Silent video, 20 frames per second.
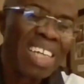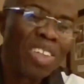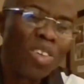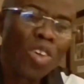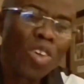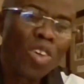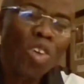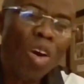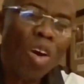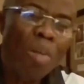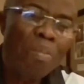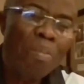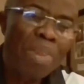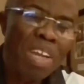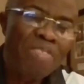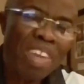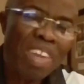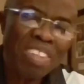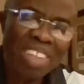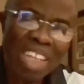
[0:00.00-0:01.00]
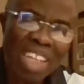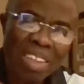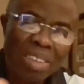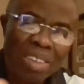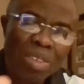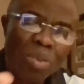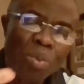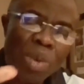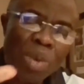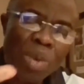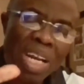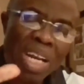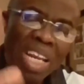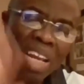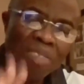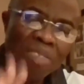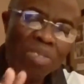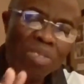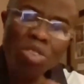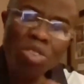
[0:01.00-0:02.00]
Those unbelievers that were
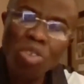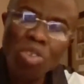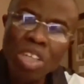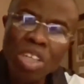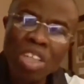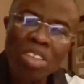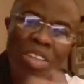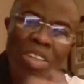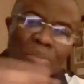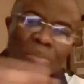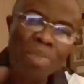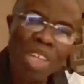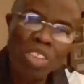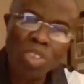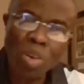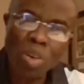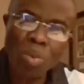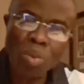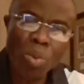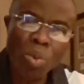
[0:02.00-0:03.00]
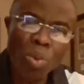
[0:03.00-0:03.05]
left during the tribulation